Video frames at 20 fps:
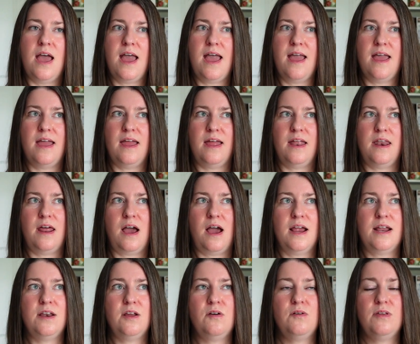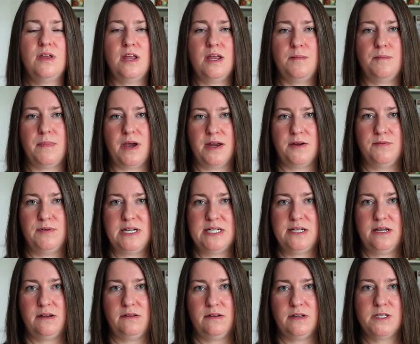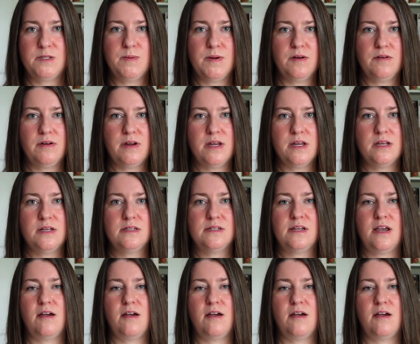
And I know that in my retail experience,